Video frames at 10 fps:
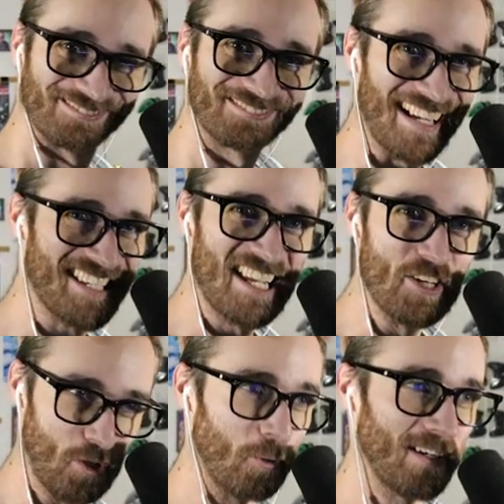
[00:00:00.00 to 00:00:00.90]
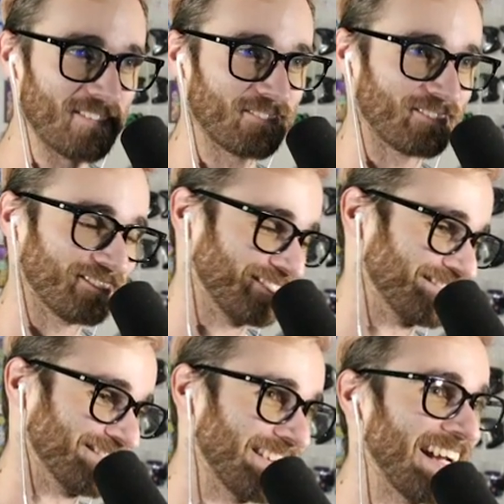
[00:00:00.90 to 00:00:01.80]
That's how you do it.
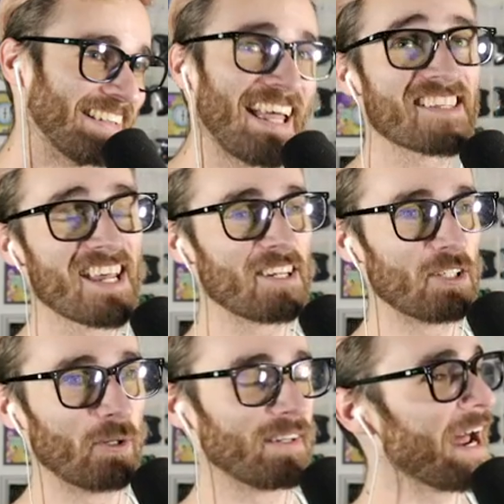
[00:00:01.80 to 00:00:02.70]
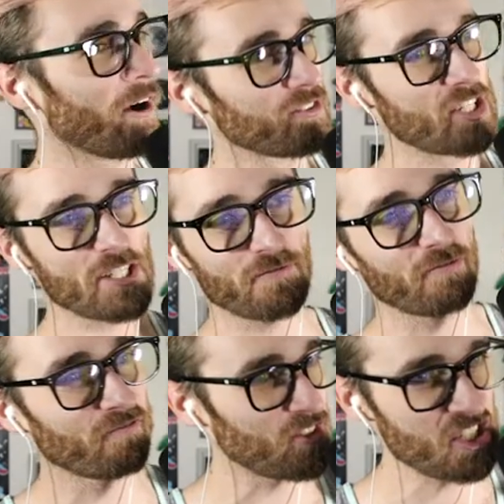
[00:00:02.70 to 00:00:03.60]
That's how you do it. Now, just
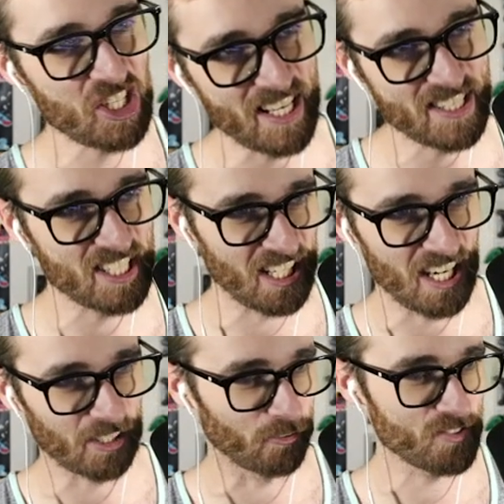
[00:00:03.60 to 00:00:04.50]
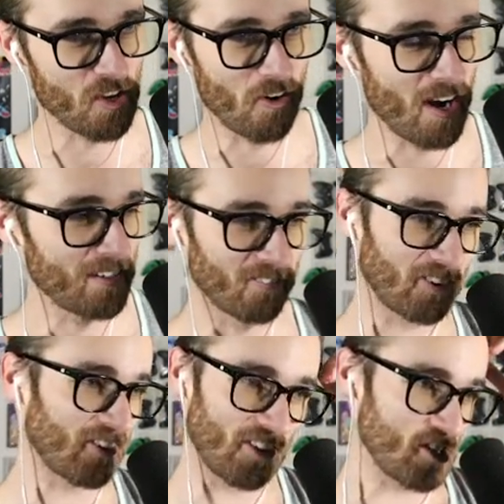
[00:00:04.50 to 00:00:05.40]
for shits and giggles, all right? We're,
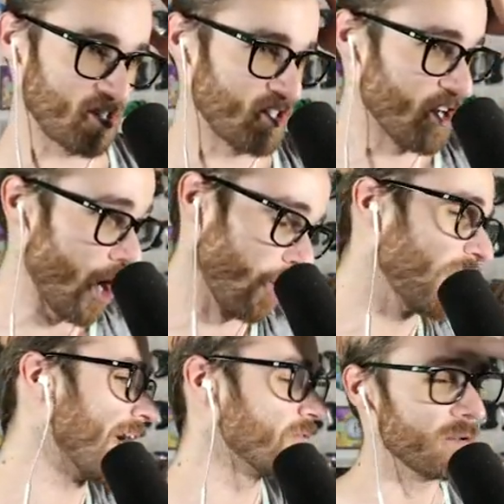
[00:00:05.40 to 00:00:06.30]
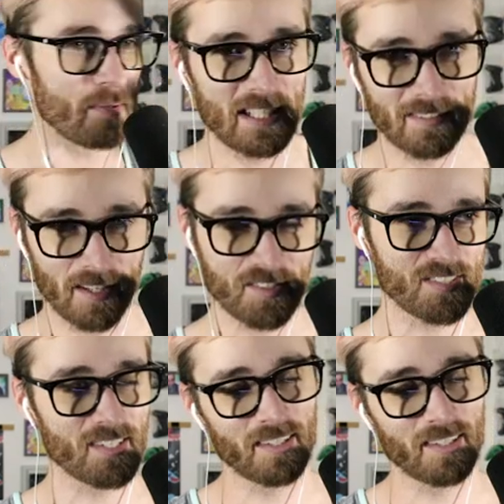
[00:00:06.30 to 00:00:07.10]
there's no way we beat this.